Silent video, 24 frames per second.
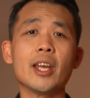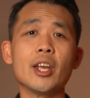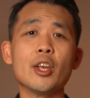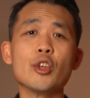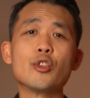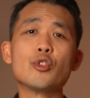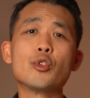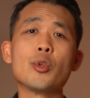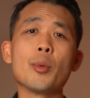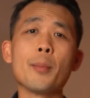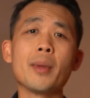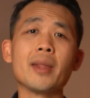
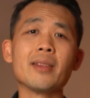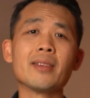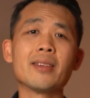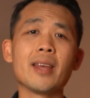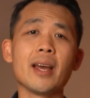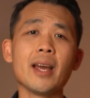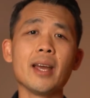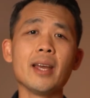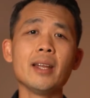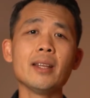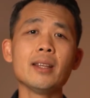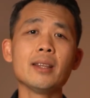is to
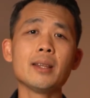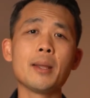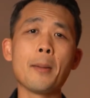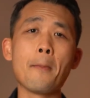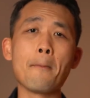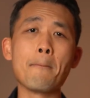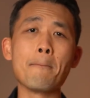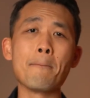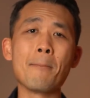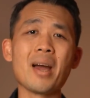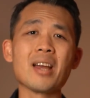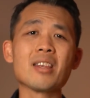maintain the
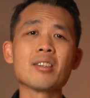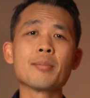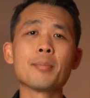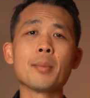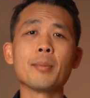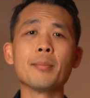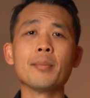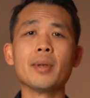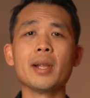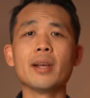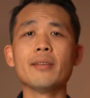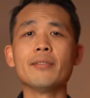
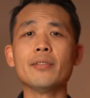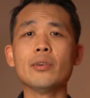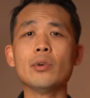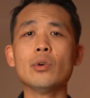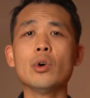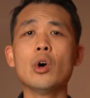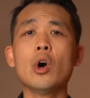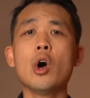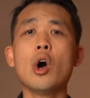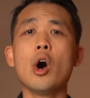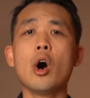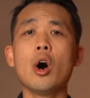maximum
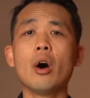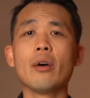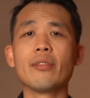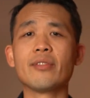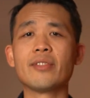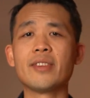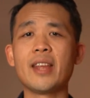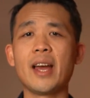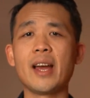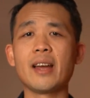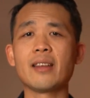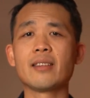level
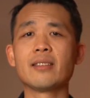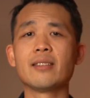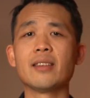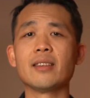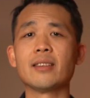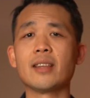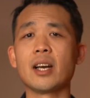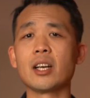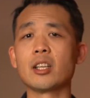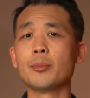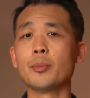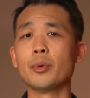of tax
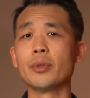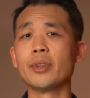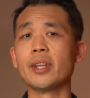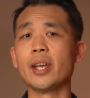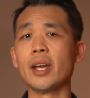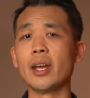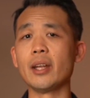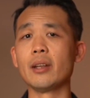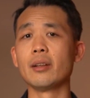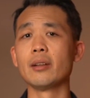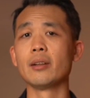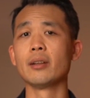deductible
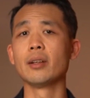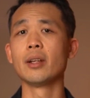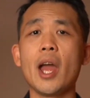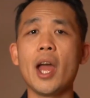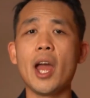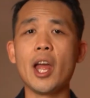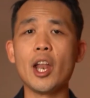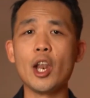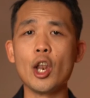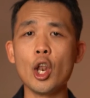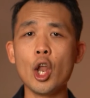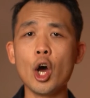debt
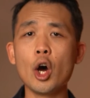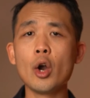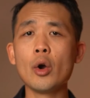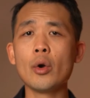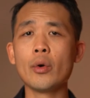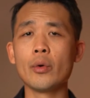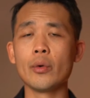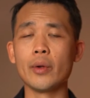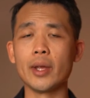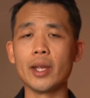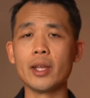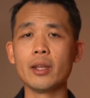and
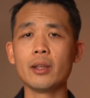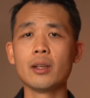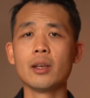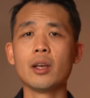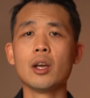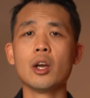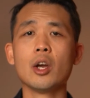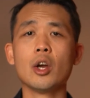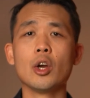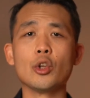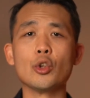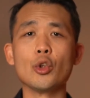lowering
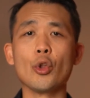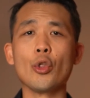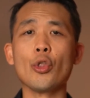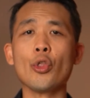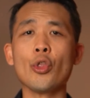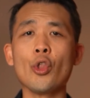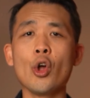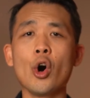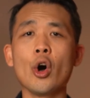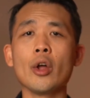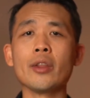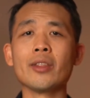your
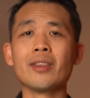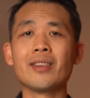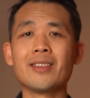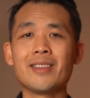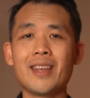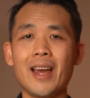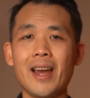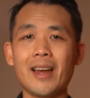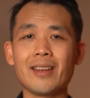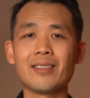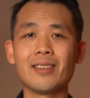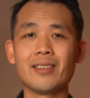
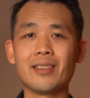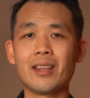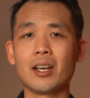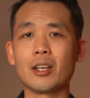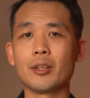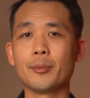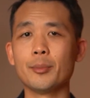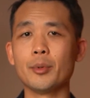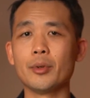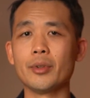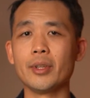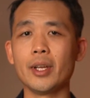non-tax
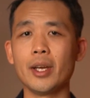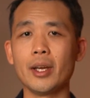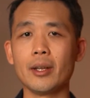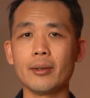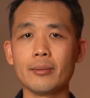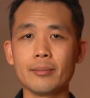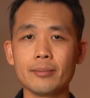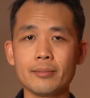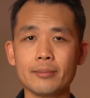deductible debt.